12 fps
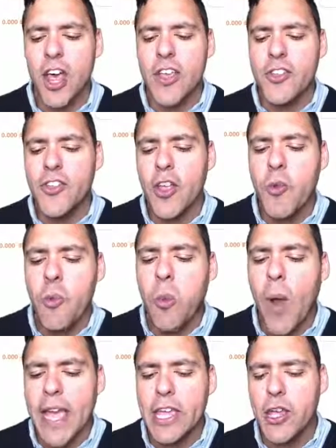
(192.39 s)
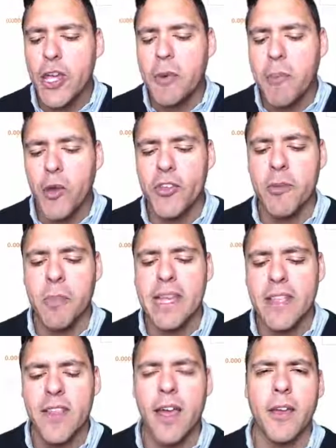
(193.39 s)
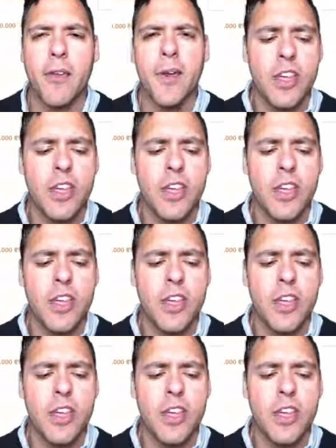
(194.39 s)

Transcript: There's no way you could possibly know